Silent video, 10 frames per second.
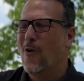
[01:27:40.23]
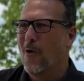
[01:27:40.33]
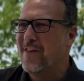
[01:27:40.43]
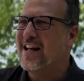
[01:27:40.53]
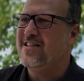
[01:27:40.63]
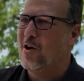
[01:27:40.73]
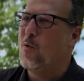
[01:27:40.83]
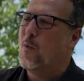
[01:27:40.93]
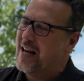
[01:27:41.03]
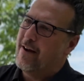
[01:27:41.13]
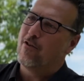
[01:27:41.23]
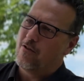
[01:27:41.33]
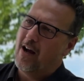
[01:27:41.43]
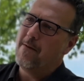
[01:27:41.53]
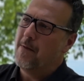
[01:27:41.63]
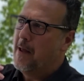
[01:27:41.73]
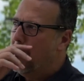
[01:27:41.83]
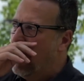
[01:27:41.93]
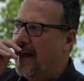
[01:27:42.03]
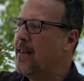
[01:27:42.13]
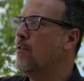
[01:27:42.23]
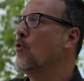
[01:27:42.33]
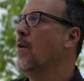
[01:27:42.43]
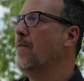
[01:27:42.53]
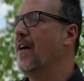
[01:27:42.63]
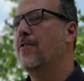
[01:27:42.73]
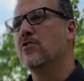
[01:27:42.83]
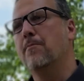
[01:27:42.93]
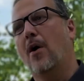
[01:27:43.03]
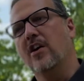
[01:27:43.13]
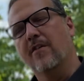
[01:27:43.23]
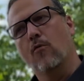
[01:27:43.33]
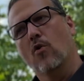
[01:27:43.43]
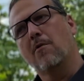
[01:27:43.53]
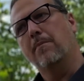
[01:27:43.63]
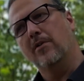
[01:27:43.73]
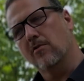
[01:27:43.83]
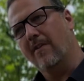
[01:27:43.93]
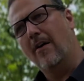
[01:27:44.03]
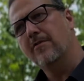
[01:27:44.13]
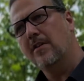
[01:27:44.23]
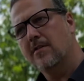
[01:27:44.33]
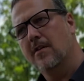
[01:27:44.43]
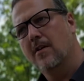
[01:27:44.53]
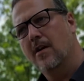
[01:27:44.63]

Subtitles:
Or that's a whatever, right? And then there's a body of work built around it,